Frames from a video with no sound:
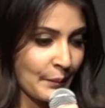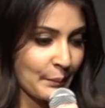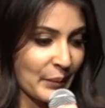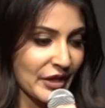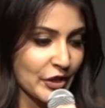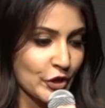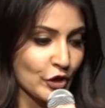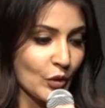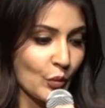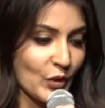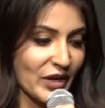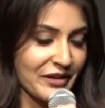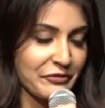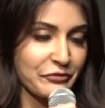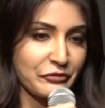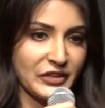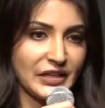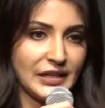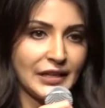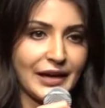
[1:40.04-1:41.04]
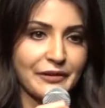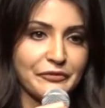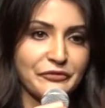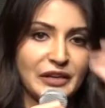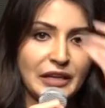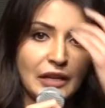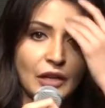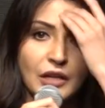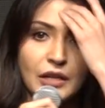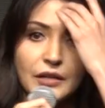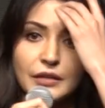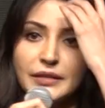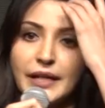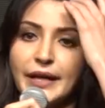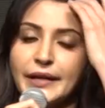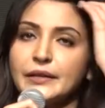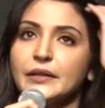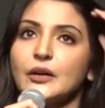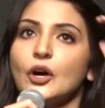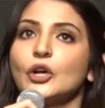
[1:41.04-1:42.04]
but you know what I feel? I feel
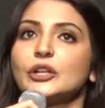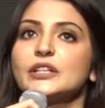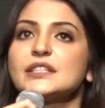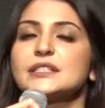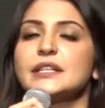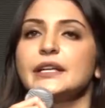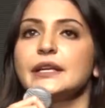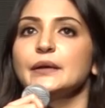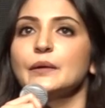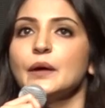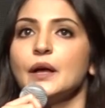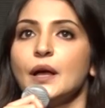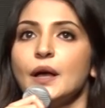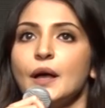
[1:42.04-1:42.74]
that honestly,